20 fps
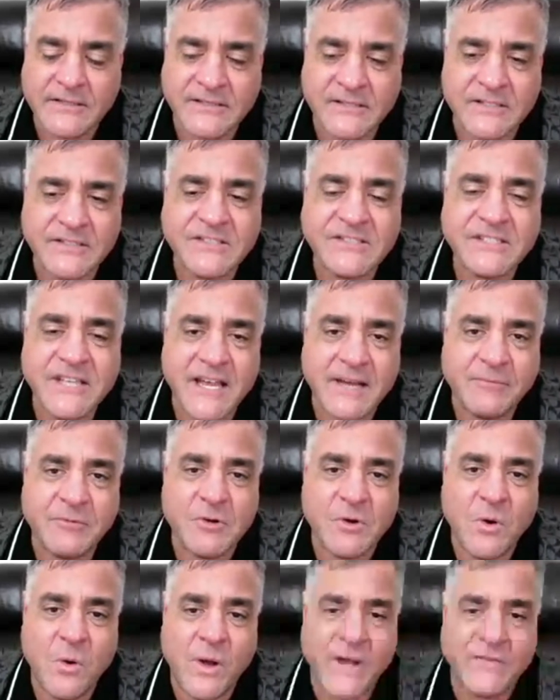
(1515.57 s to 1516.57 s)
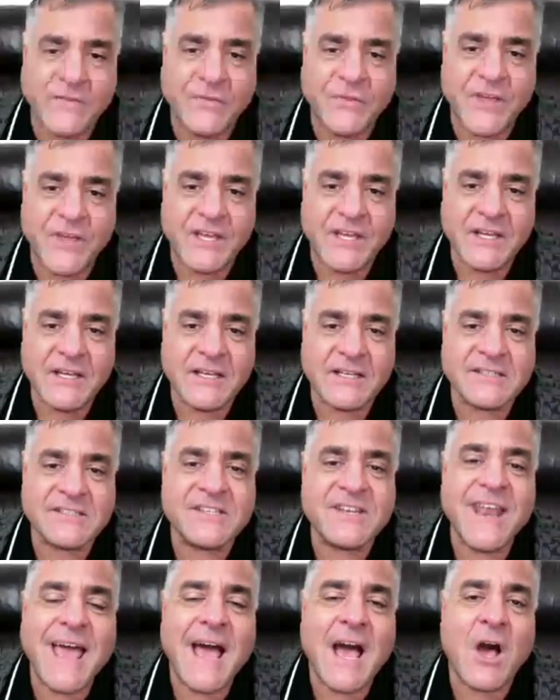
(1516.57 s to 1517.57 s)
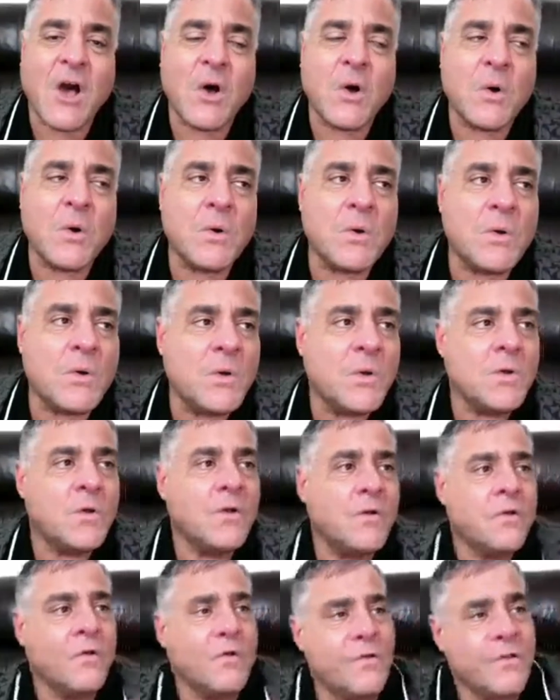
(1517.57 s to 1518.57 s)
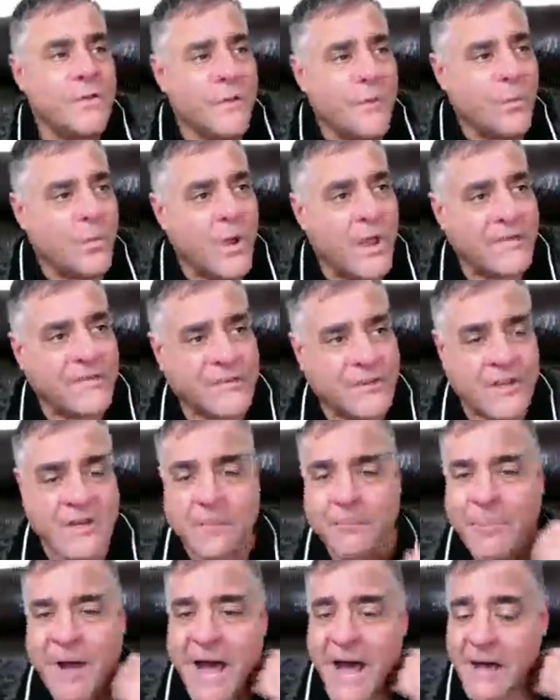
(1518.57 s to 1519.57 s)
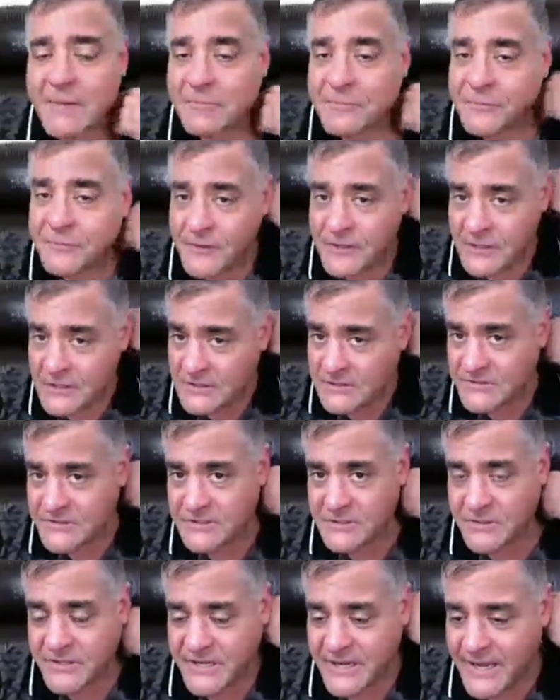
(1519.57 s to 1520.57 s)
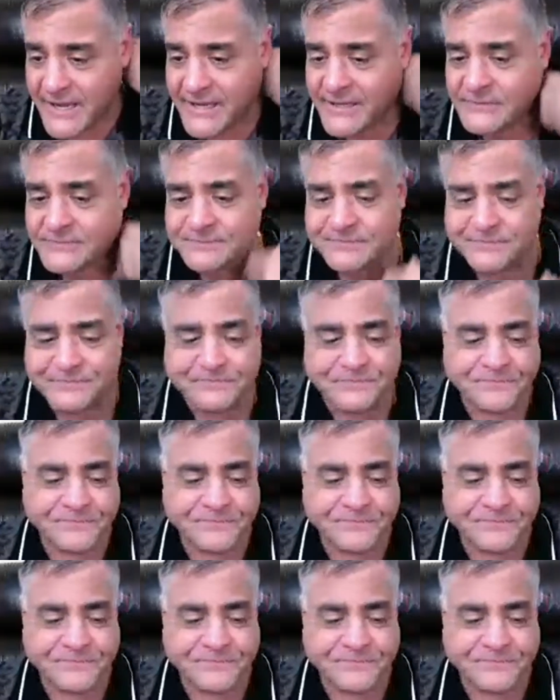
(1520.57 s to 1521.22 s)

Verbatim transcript: is this stablecoin thing is now what's going to pop first, okay?